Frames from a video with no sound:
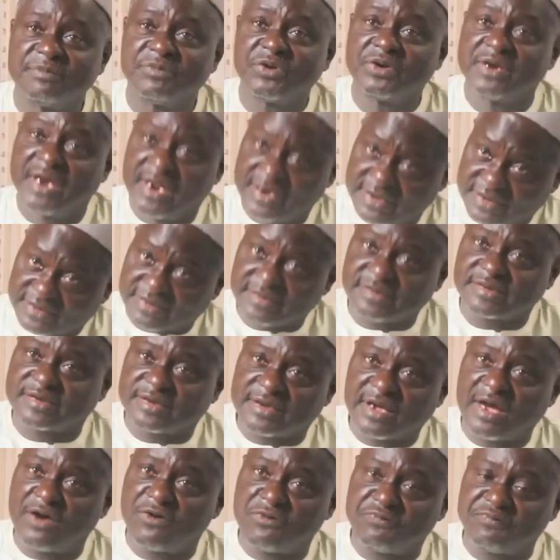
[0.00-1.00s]
But
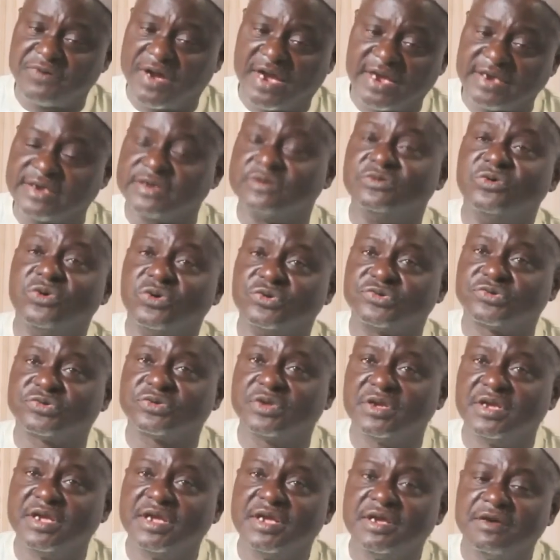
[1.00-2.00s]
that's how far it
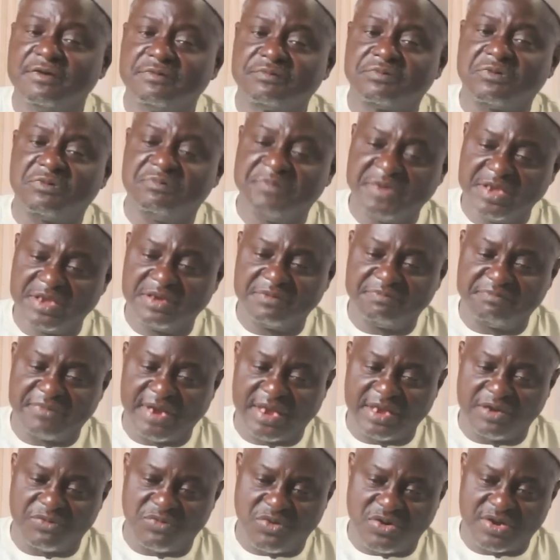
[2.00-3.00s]
goes. For me,
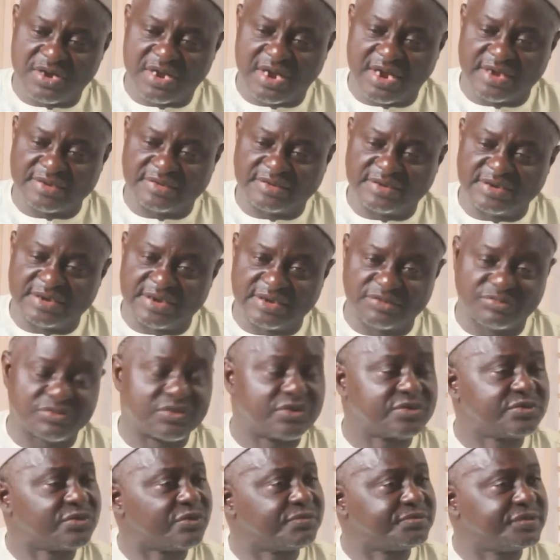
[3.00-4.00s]
my work at the
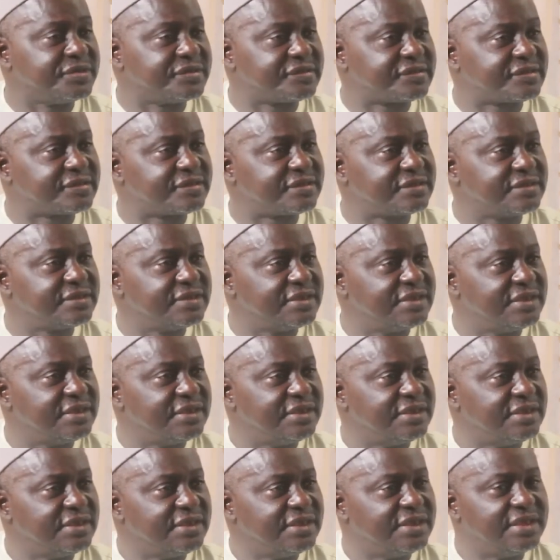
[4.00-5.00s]
National Audit Office
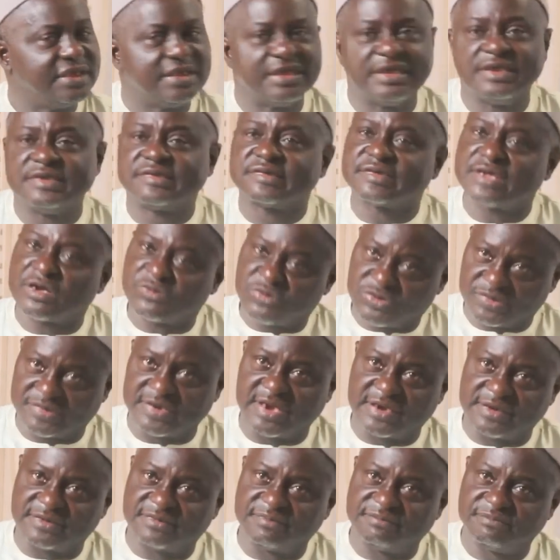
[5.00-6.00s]
is
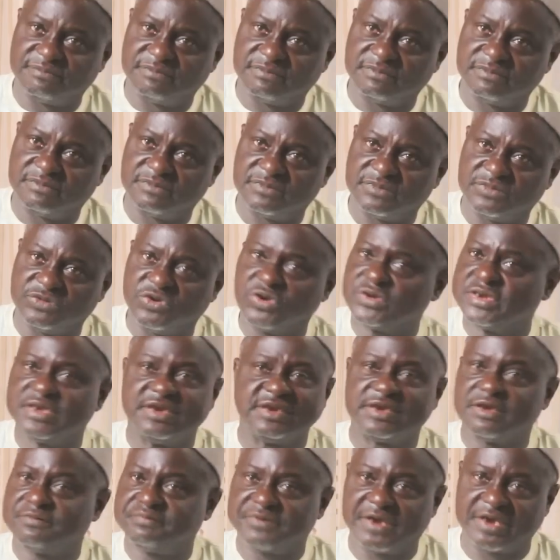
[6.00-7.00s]
sacrosanct. Nothing
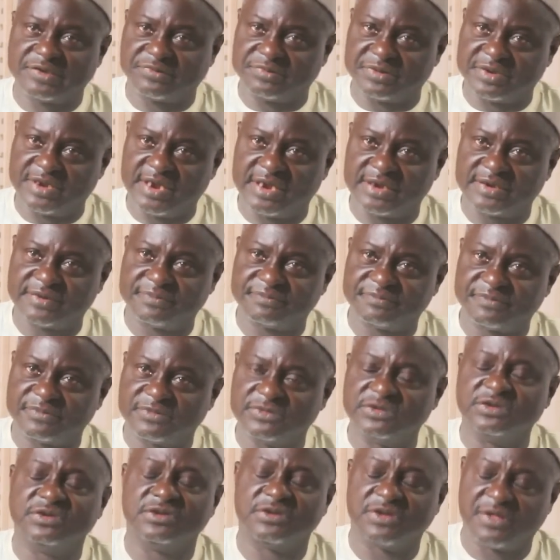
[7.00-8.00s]
interferes with that.
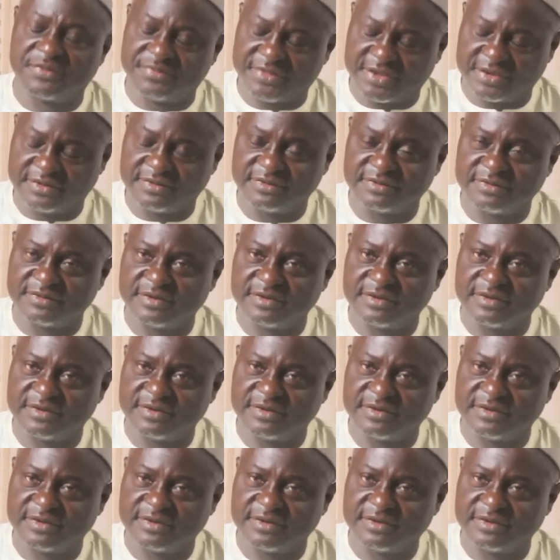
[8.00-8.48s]
Nothing.